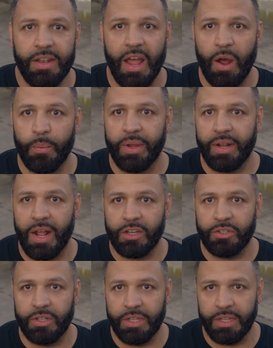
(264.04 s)
now we can
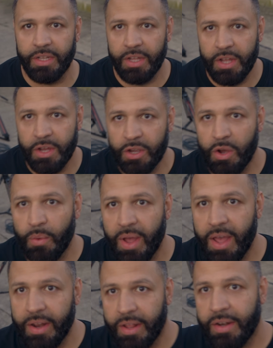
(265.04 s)
actually go
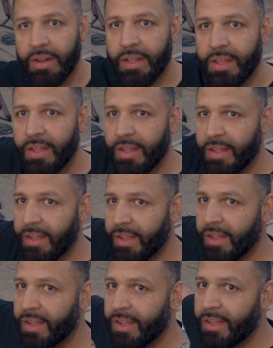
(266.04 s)
ahead and
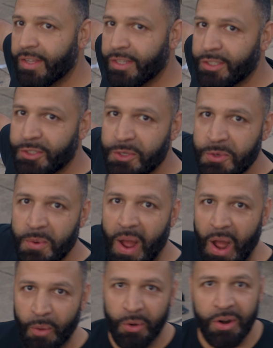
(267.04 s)
do
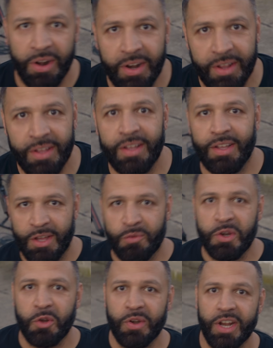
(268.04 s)
our
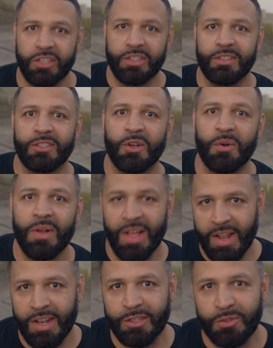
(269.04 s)
recreation. So
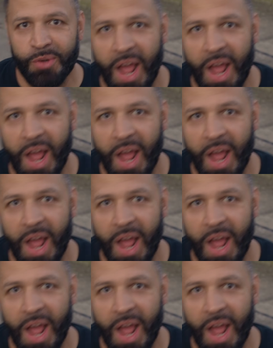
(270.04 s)
let's do